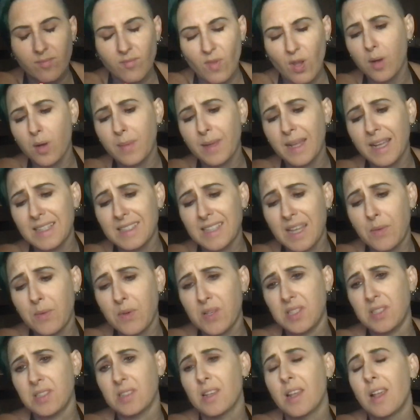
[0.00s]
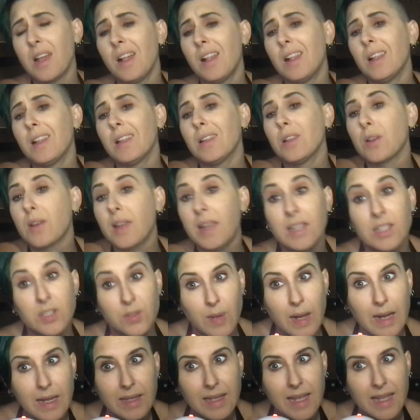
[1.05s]
or because I wasn't looking
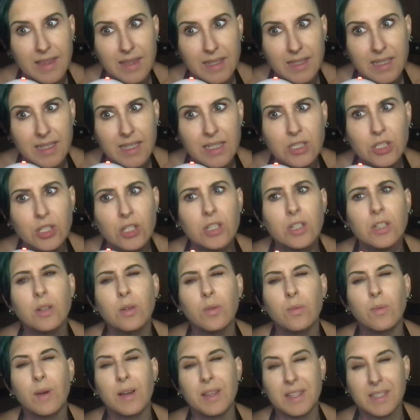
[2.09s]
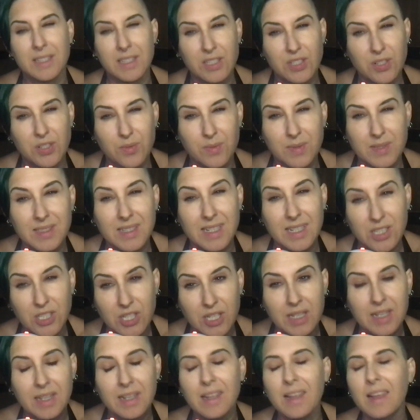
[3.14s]
directly at the teacher while the teacher was
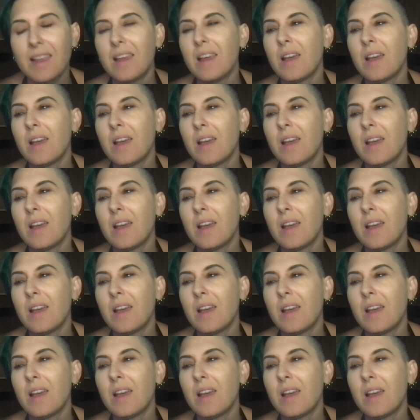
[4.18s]
teaching,